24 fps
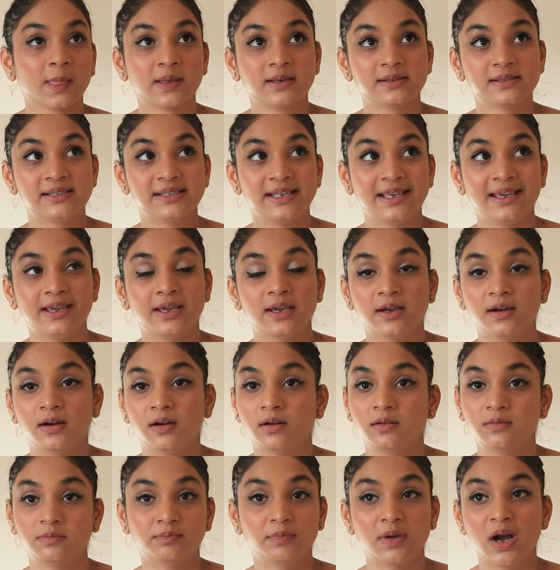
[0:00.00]
say
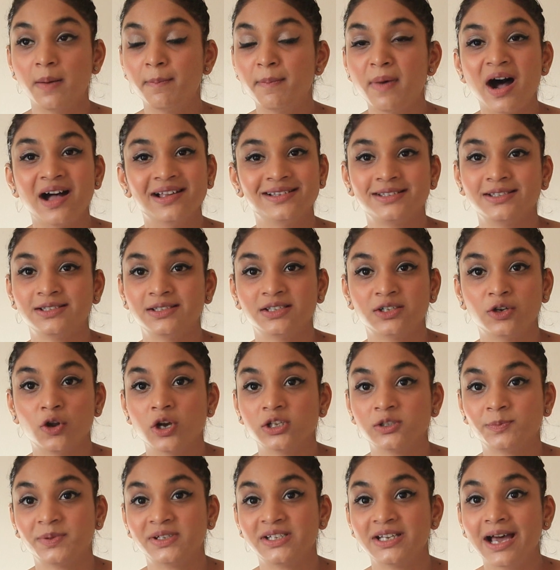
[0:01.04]
a master's in
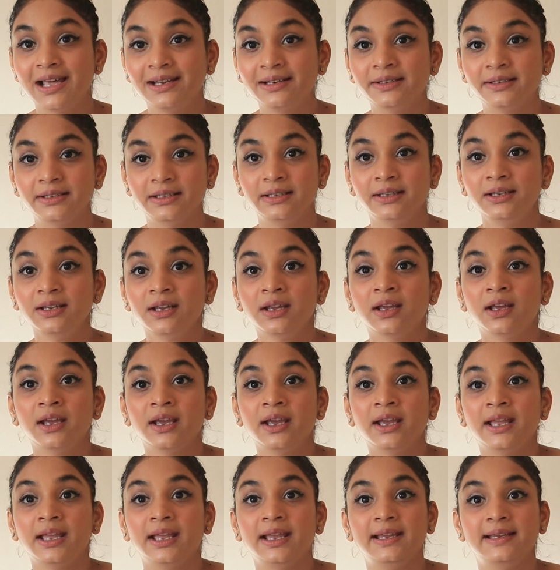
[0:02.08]
hospitality,
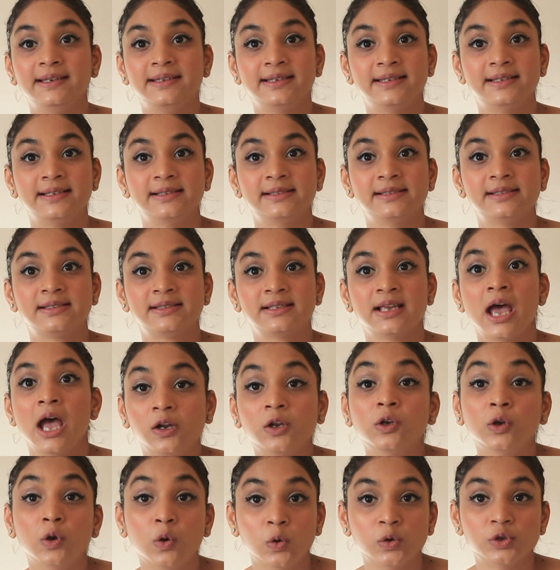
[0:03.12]
it is a
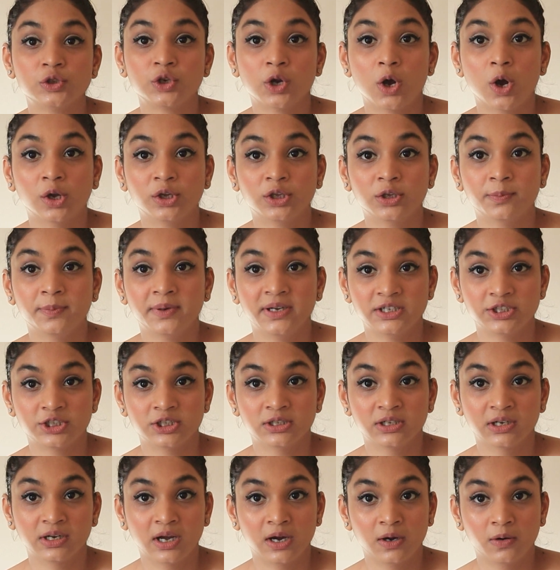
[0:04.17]
closed
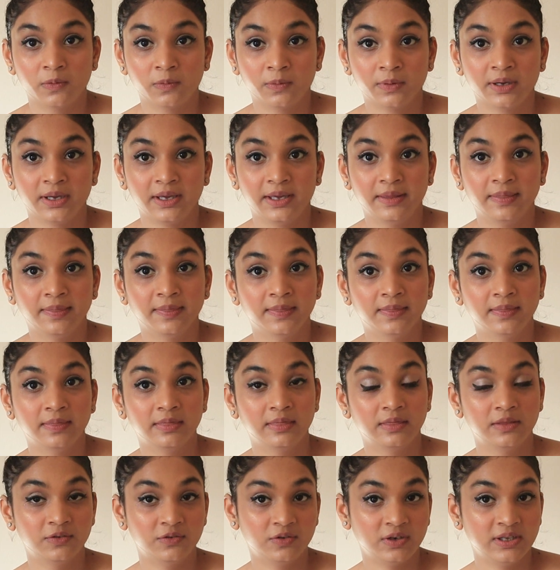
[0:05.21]
occupation now in the